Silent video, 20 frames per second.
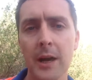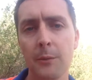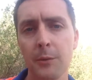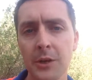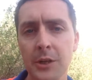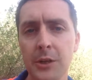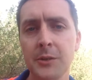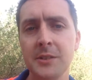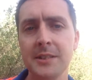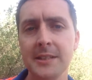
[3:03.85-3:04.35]
I
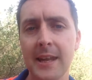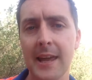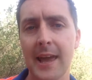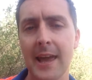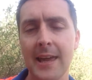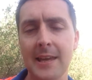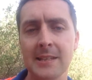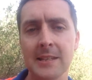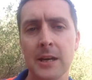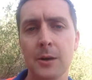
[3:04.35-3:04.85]
want you
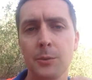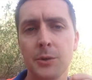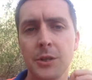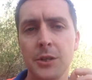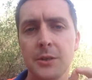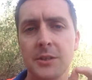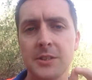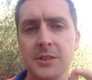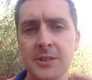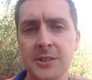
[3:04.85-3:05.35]
today is I want
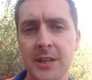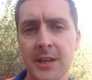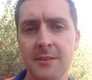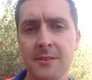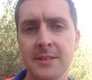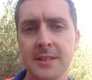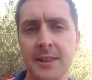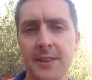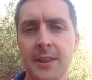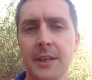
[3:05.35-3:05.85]
you to
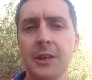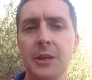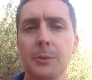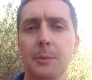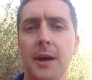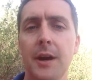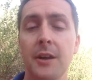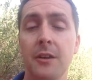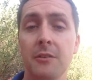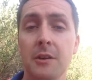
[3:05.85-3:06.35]
seriously think
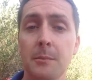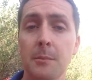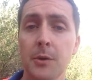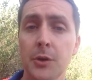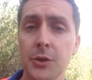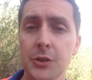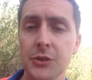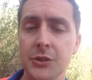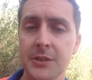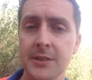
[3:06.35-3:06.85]
about your
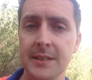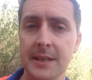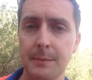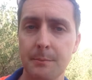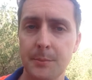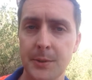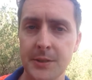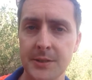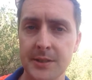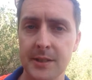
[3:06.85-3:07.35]
emotions
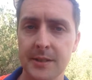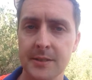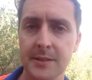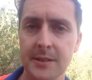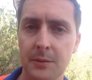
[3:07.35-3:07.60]
in business.